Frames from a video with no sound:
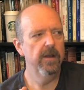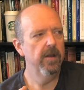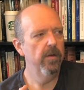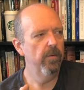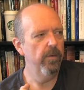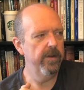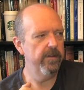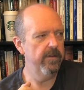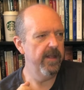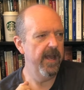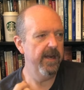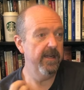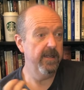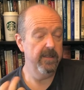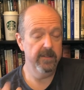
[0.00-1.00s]
whether
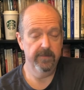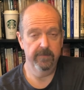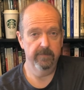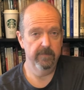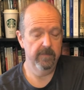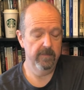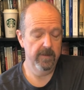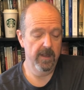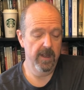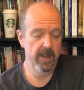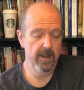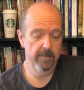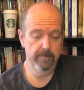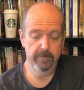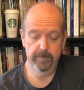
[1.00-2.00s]
that is
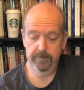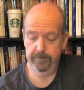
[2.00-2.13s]
um,